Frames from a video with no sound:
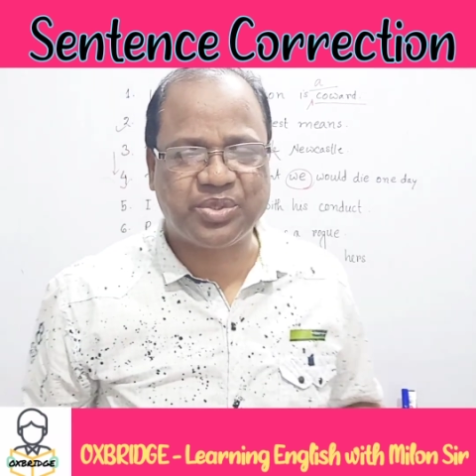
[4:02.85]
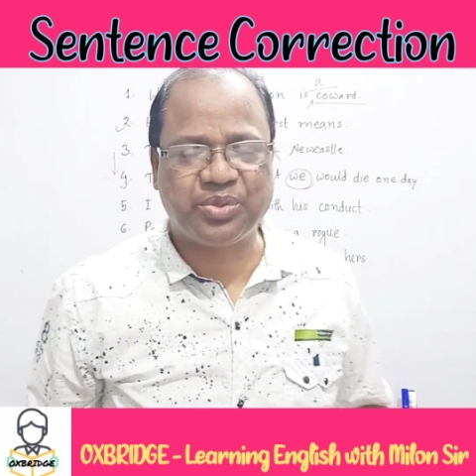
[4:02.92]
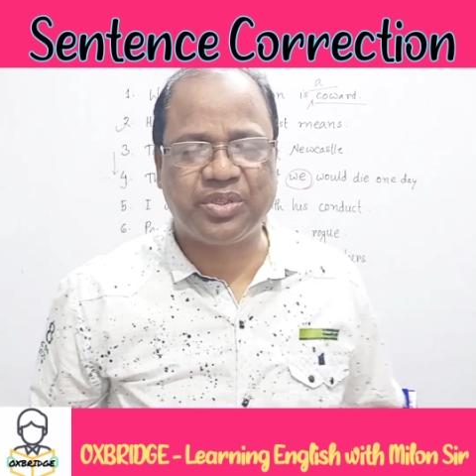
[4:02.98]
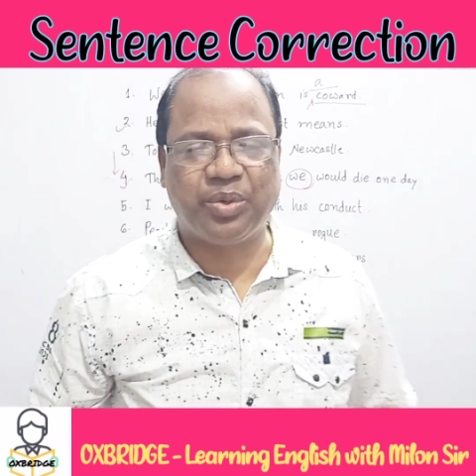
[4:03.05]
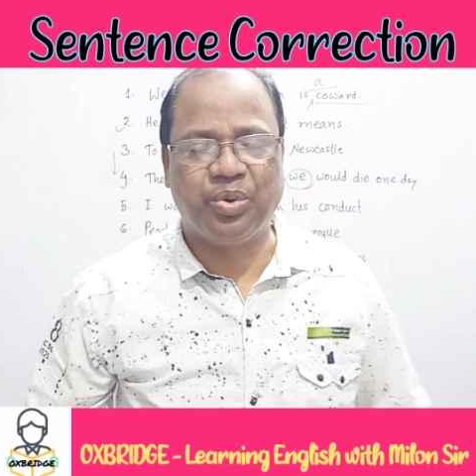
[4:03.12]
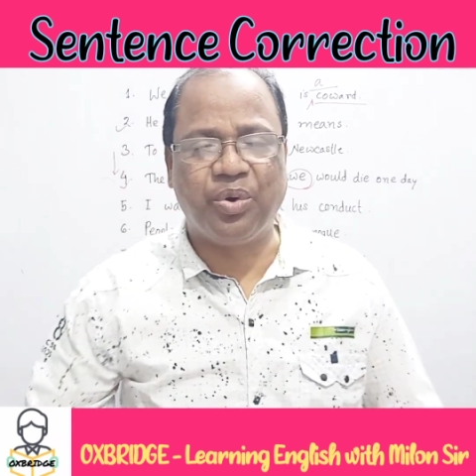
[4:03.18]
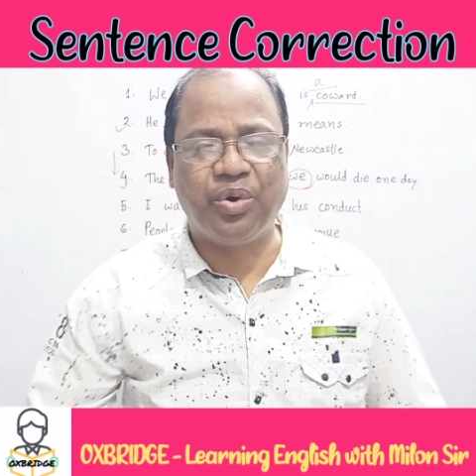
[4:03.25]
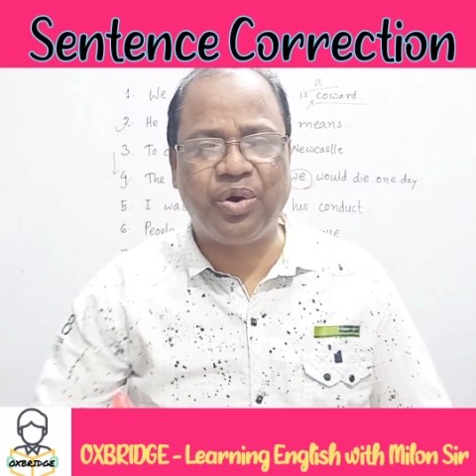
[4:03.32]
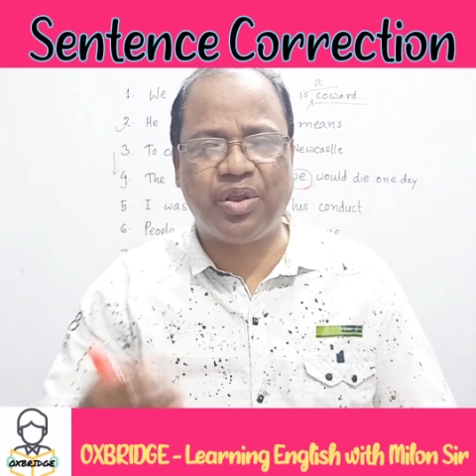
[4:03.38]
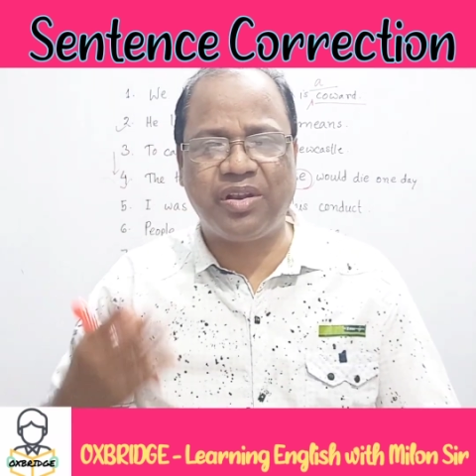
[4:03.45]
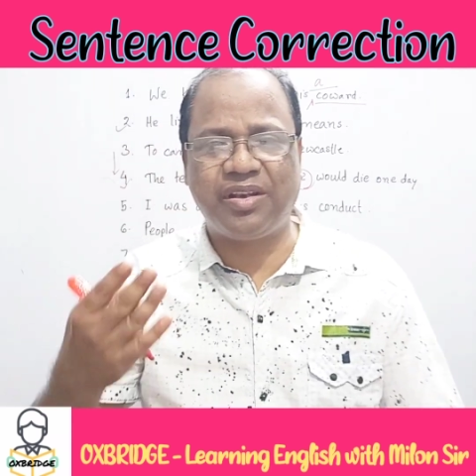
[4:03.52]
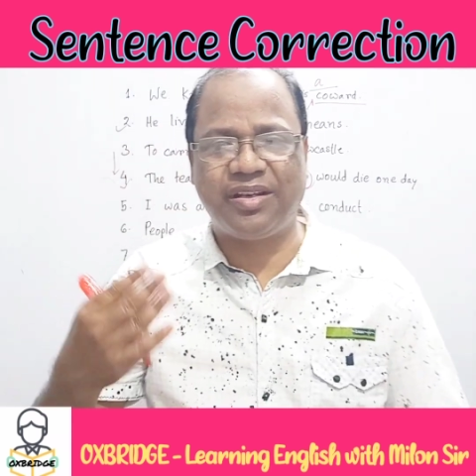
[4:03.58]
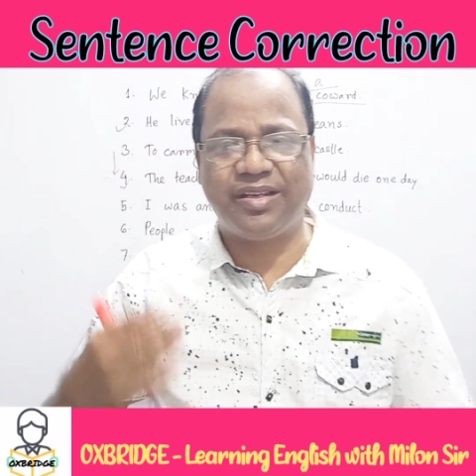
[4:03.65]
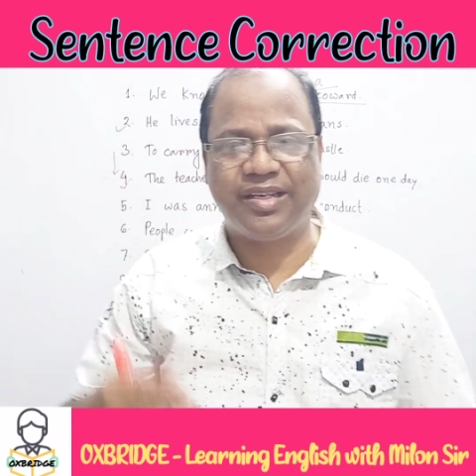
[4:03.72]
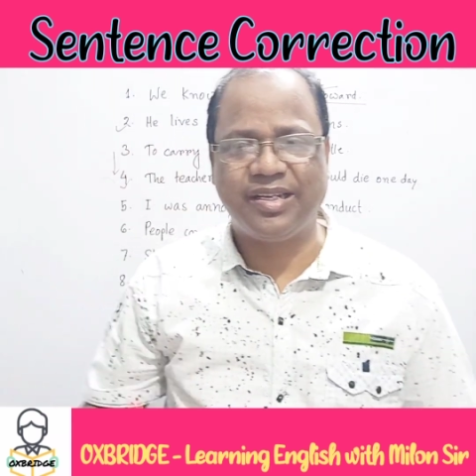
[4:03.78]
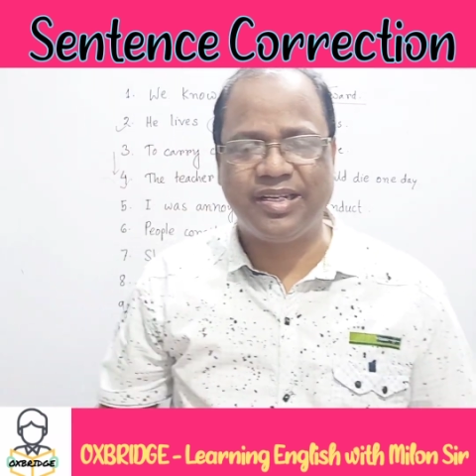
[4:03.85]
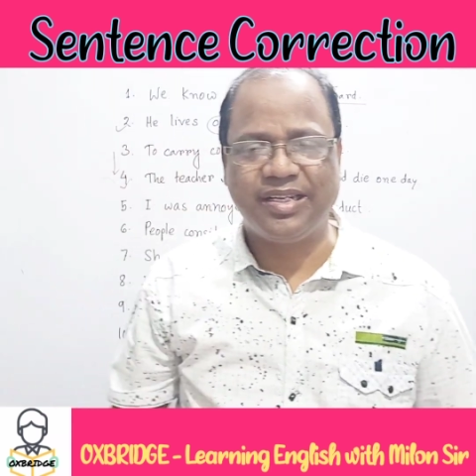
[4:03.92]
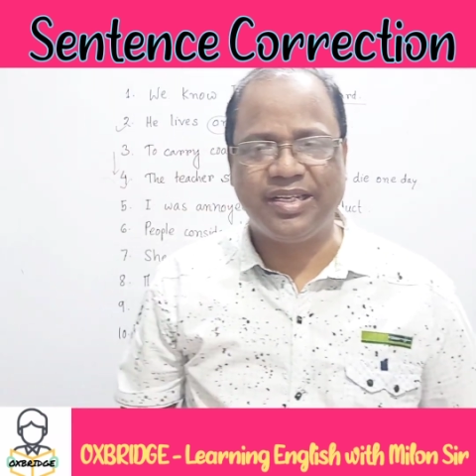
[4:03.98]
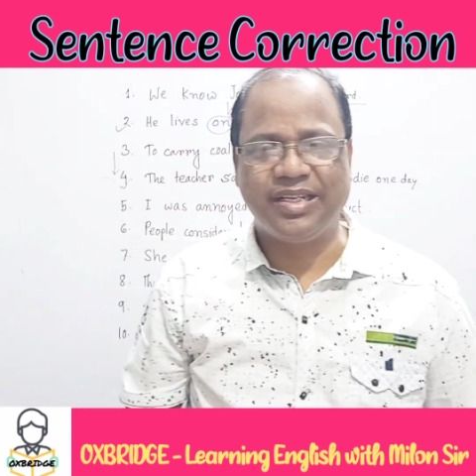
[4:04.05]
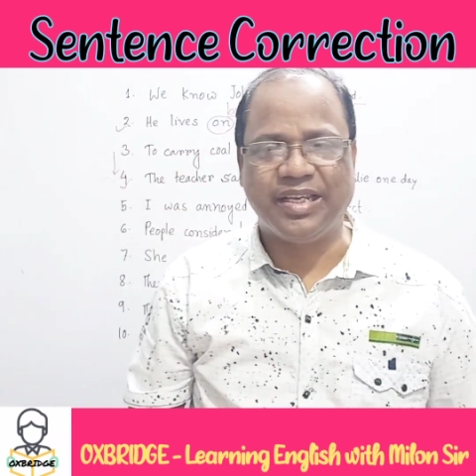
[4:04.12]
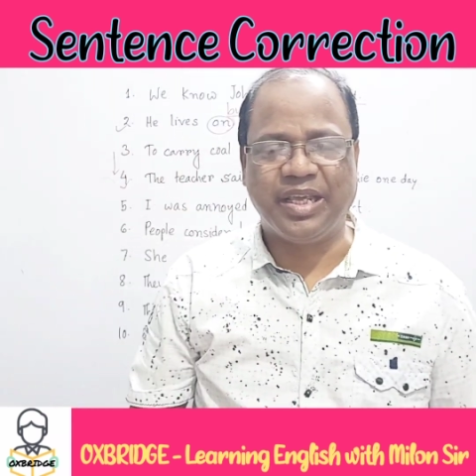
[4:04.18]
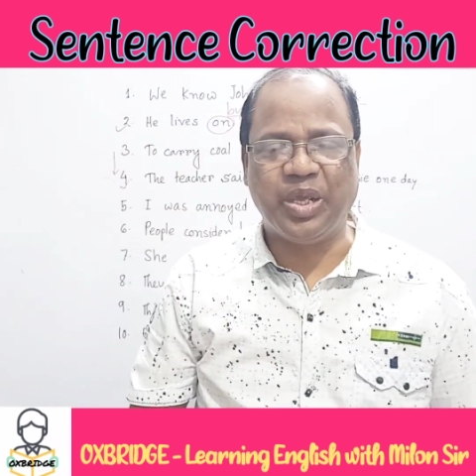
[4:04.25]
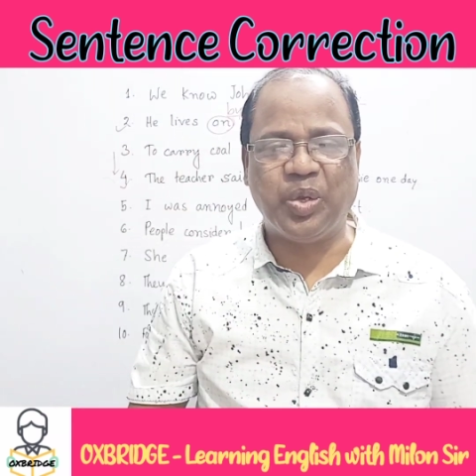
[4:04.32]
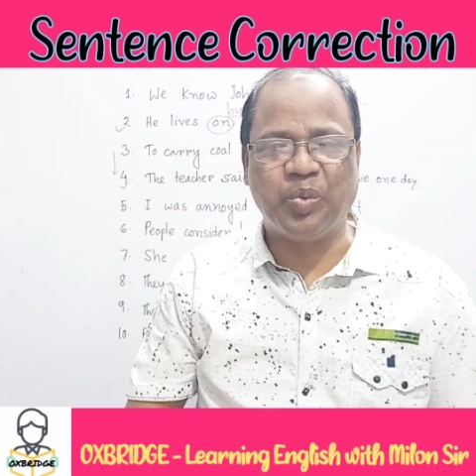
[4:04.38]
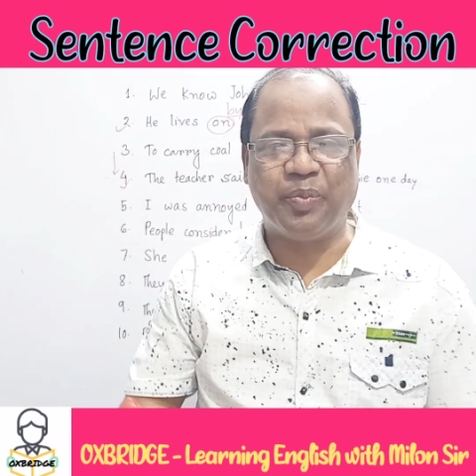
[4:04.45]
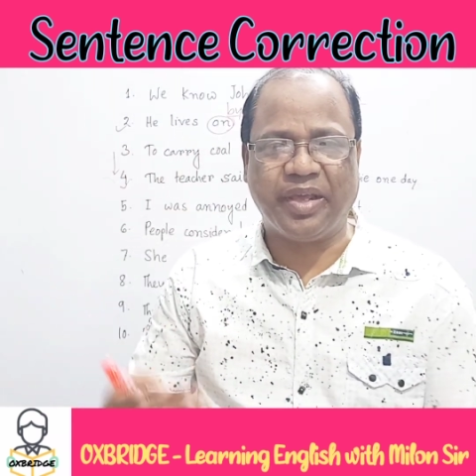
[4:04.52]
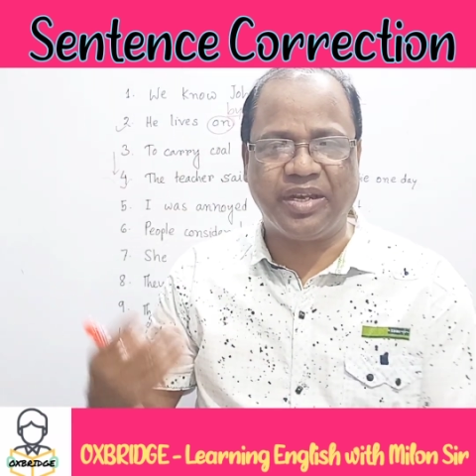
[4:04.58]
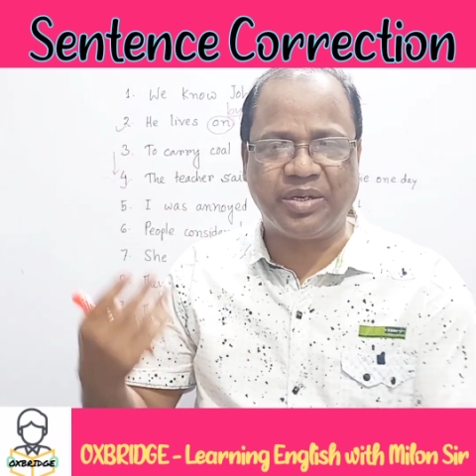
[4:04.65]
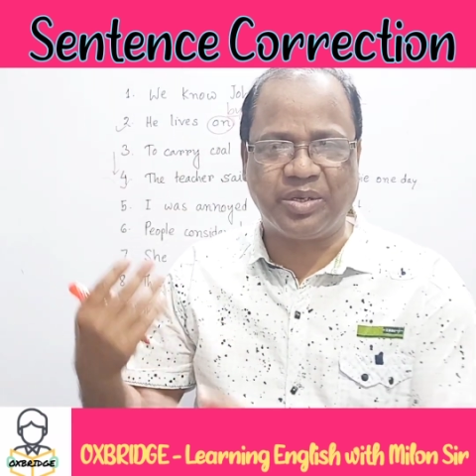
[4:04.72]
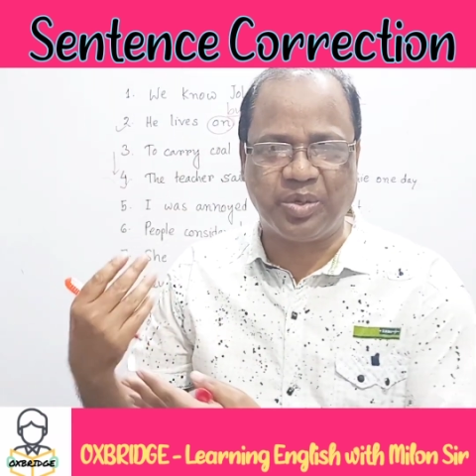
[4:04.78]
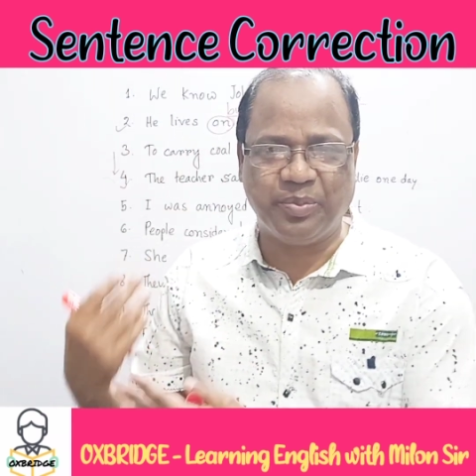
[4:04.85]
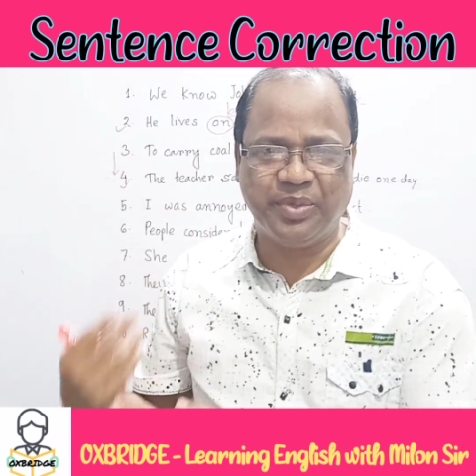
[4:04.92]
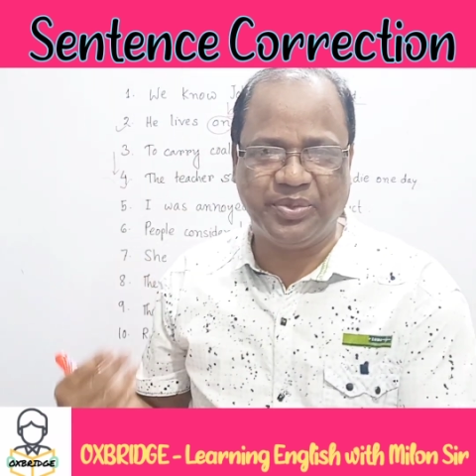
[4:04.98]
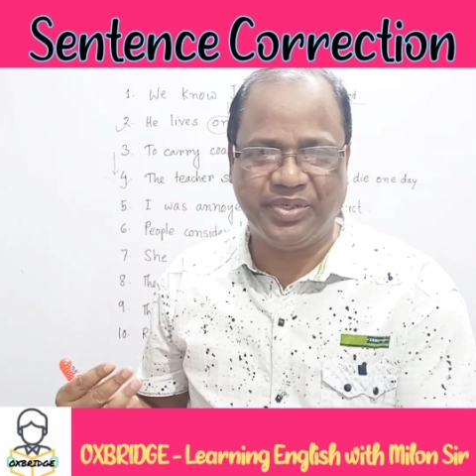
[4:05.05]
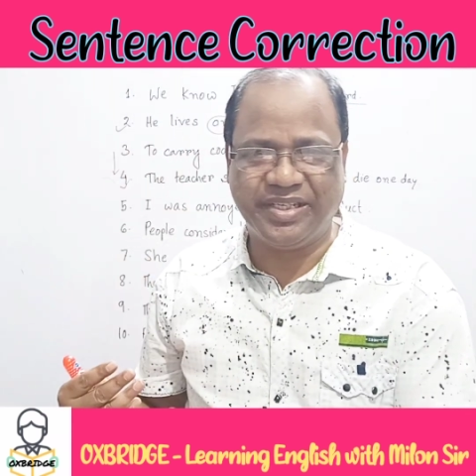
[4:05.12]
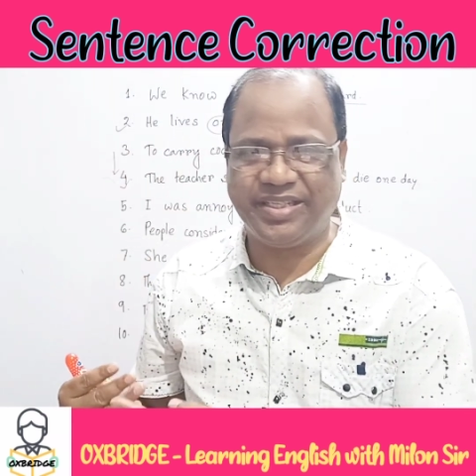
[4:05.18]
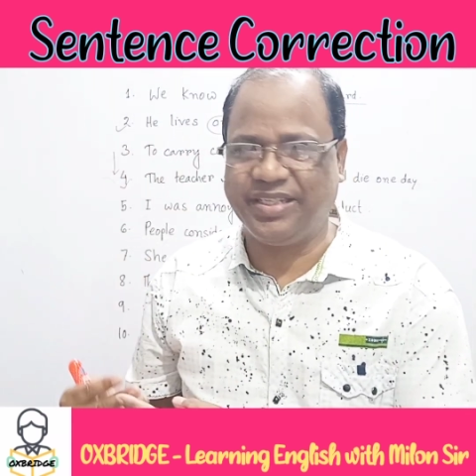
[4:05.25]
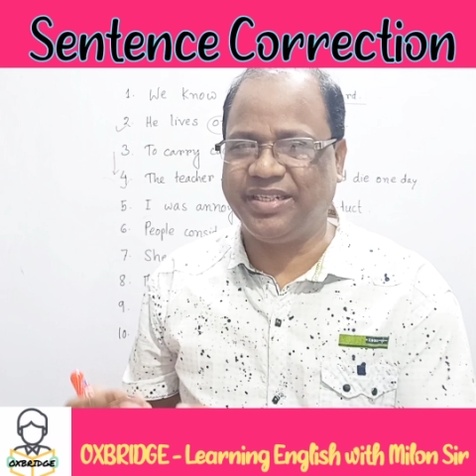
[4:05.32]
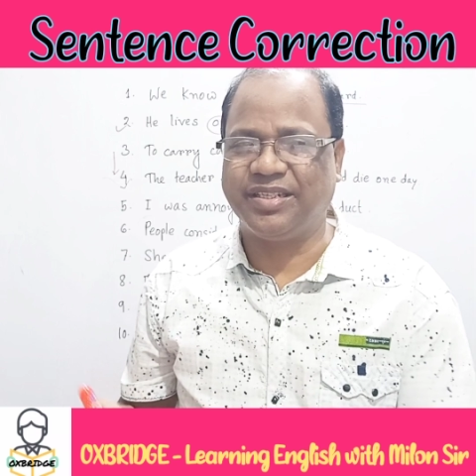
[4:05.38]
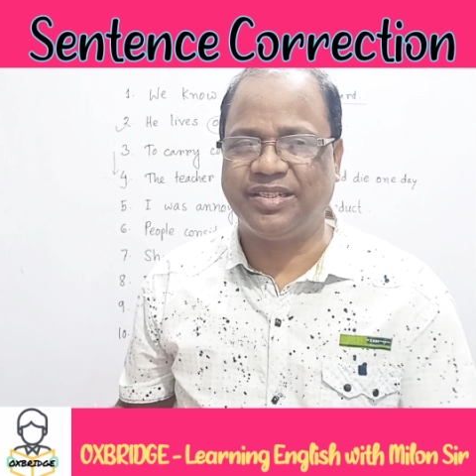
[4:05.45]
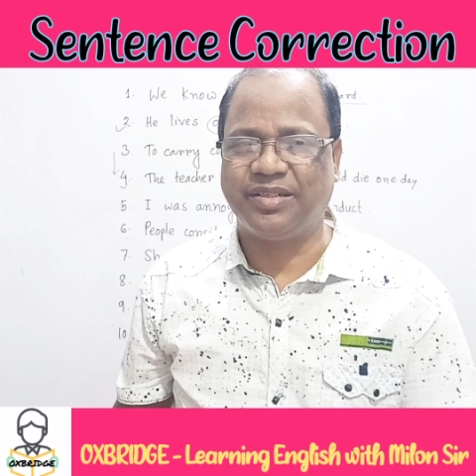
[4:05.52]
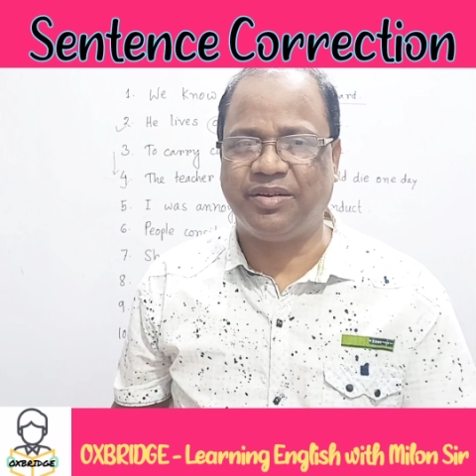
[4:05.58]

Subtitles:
to the whole human community